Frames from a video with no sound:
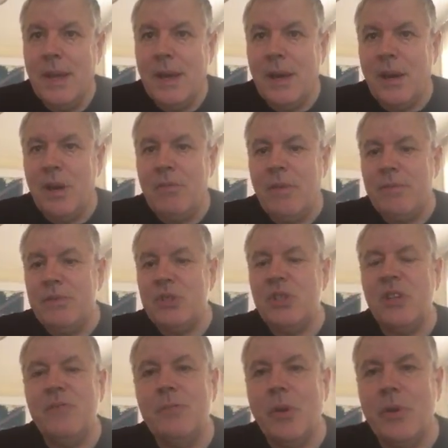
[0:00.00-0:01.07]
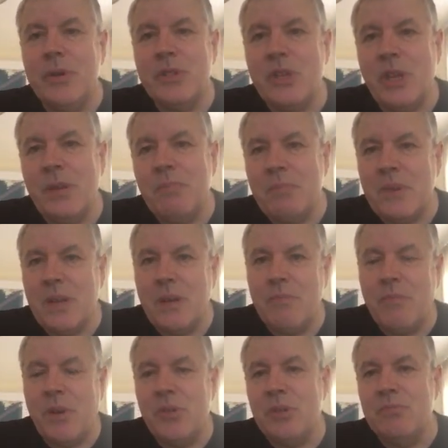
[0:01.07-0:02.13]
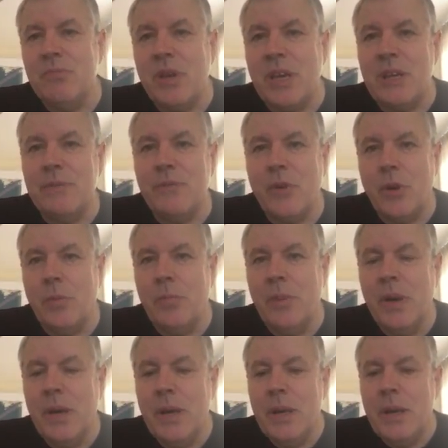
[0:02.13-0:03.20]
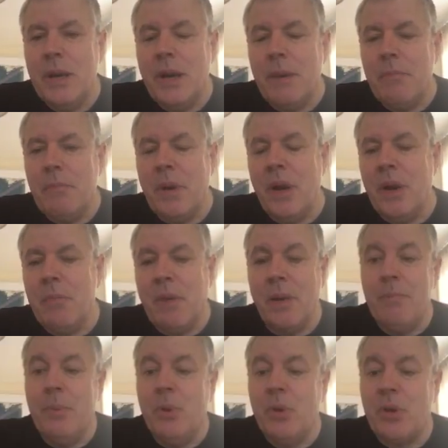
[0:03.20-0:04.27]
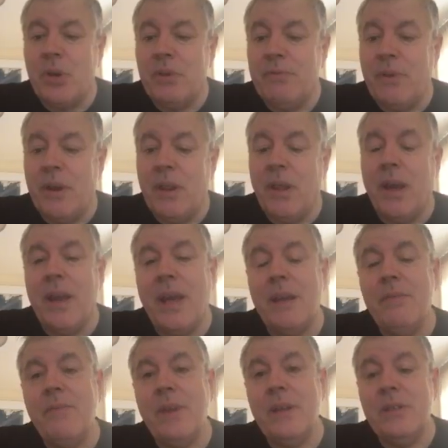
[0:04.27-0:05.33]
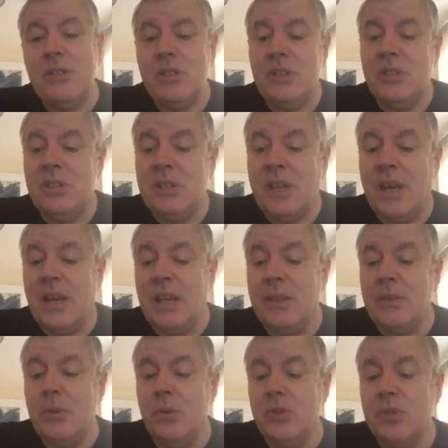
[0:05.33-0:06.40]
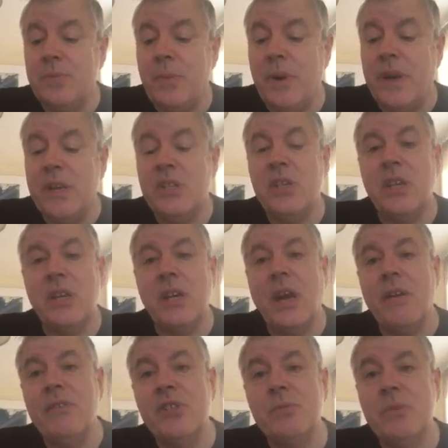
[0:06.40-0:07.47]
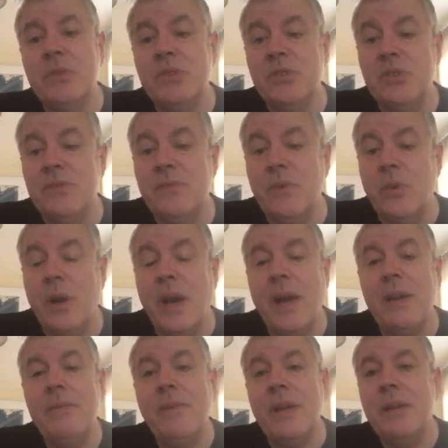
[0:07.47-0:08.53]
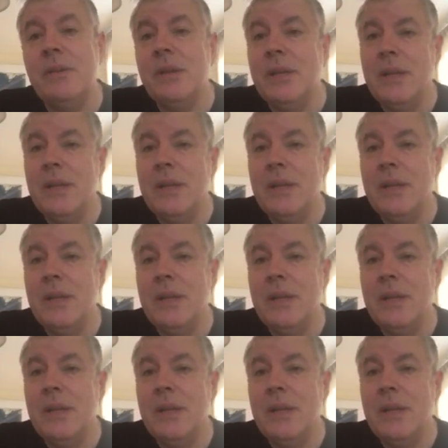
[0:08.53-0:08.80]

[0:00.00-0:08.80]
Hello, Reverend Steve Morris here. I'm going to read from my book, Frontline Advent, Daily Thoughts, Prayers and Encouragements for Advent.